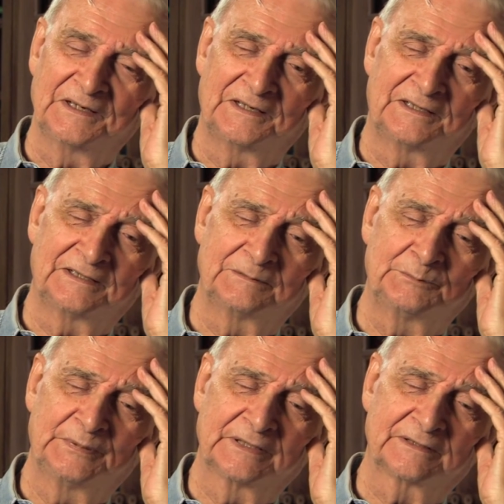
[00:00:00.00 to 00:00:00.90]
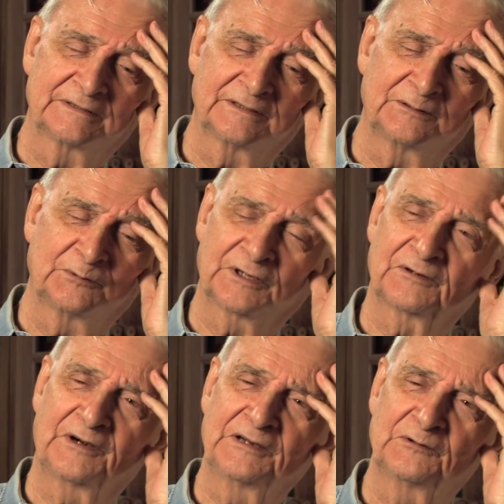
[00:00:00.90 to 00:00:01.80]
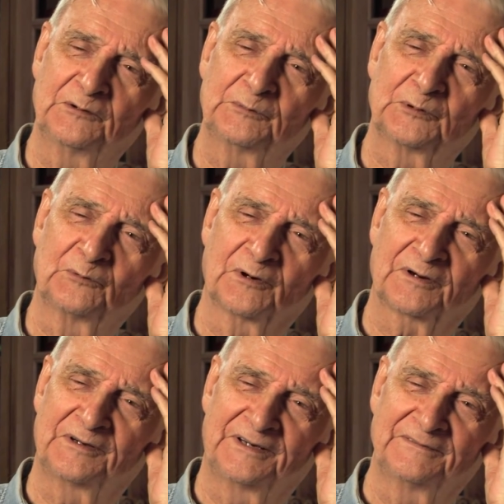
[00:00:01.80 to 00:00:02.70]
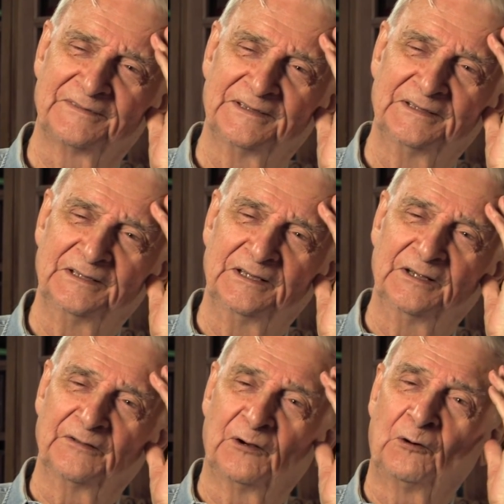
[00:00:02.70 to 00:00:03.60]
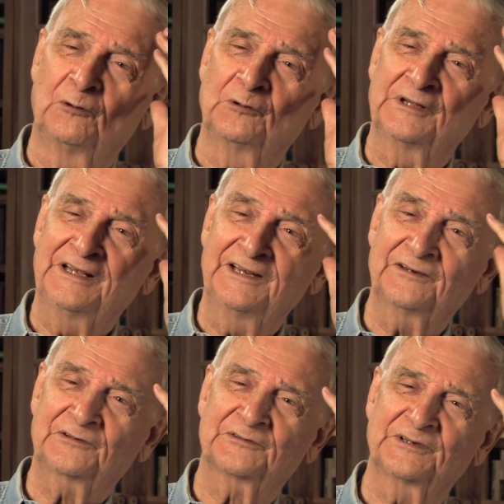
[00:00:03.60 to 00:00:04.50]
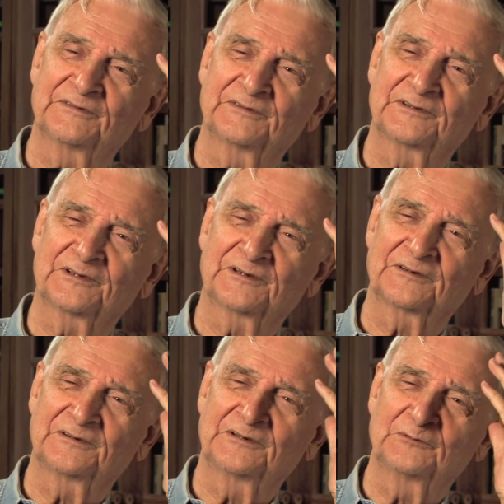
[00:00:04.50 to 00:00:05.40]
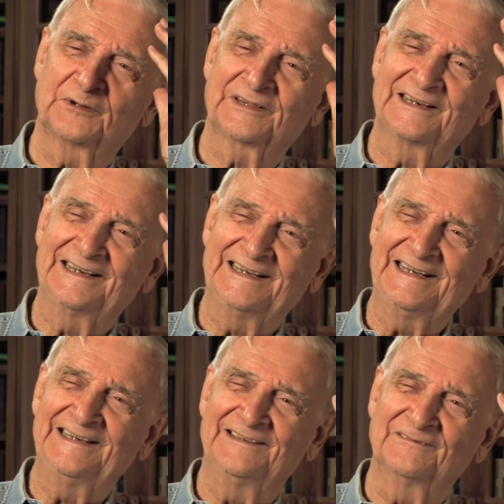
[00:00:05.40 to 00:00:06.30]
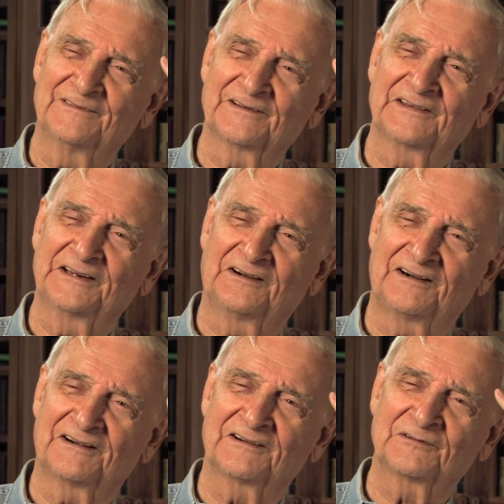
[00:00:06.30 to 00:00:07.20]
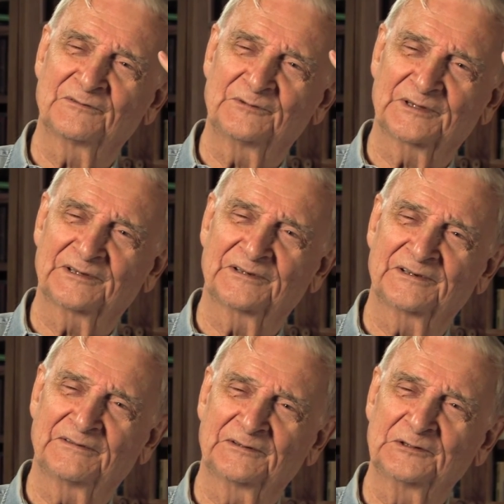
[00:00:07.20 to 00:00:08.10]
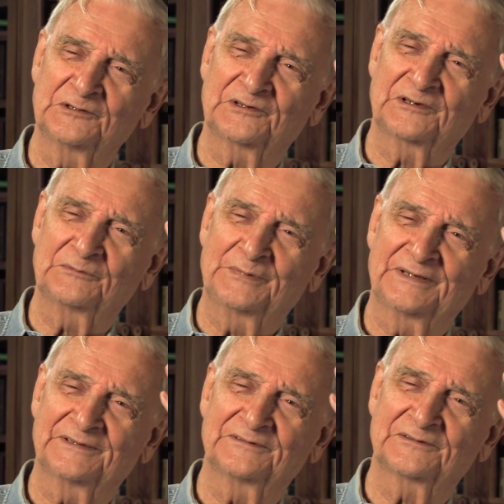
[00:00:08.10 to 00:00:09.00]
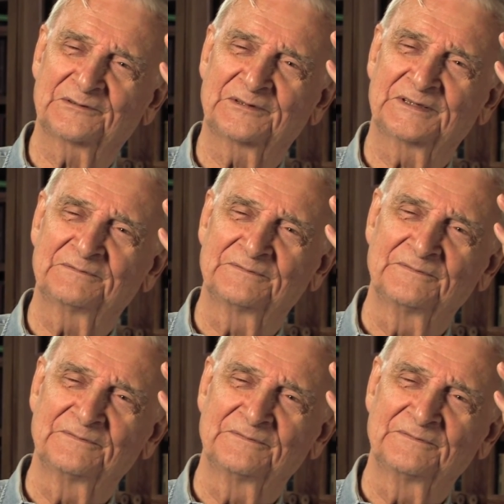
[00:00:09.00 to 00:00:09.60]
Uh, but uh, what a great group to work on. The whole history of the tardigrades, what they eat, where they are, what their evolution has been, and so on.